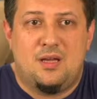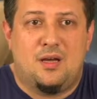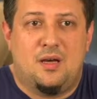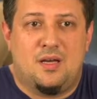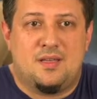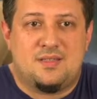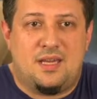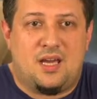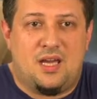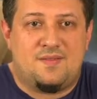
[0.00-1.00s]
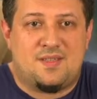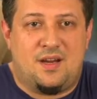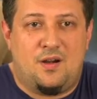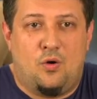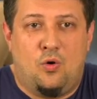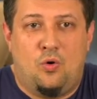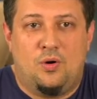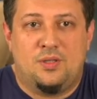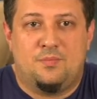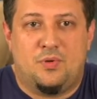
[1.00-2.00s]
They have their
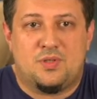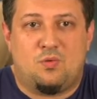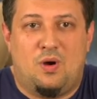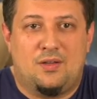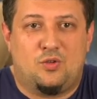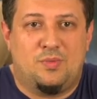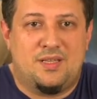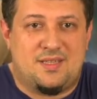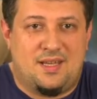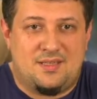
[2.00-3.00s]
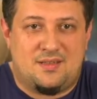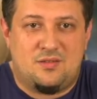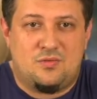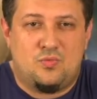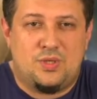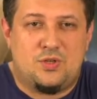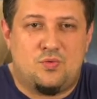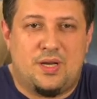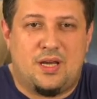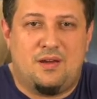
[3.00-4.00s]
own post-quantum licensing, which
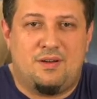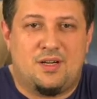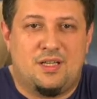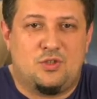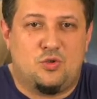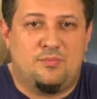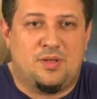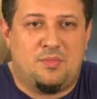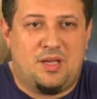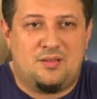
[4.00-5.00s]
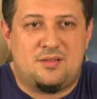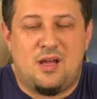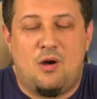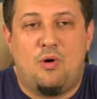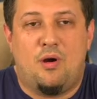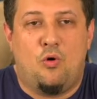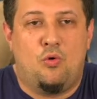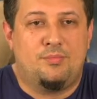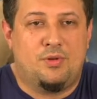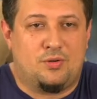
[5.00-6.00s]
we have agreed to implement in our
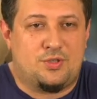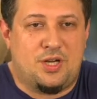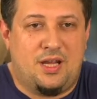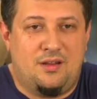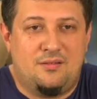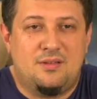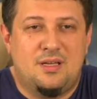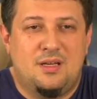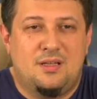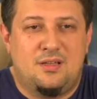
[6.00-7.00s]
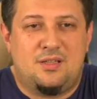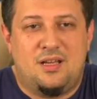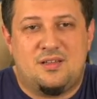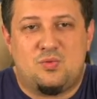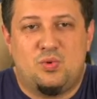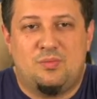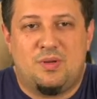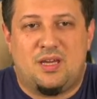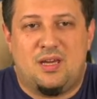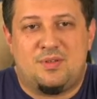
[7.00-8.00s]
own blockchain. Details will be
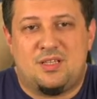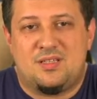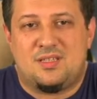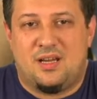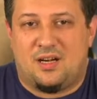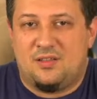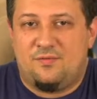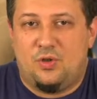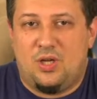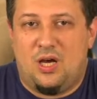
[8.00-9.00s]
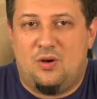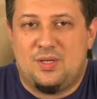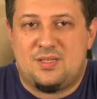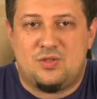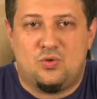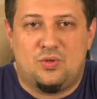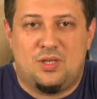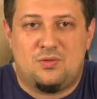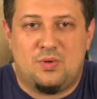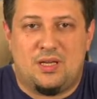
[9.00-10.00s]
kept in secret for now. As soon
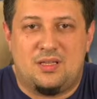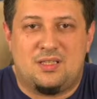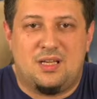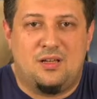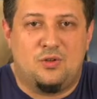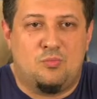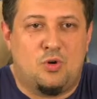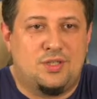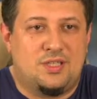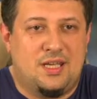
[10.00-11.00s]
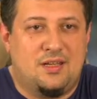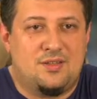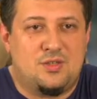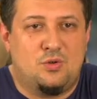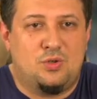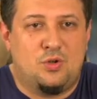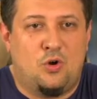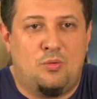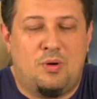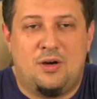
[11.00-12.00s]
as we can tell you more details, you'll
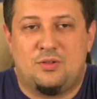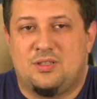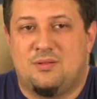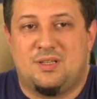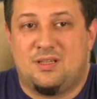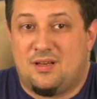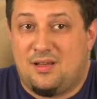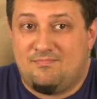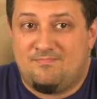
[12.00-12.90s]
know about it immediately.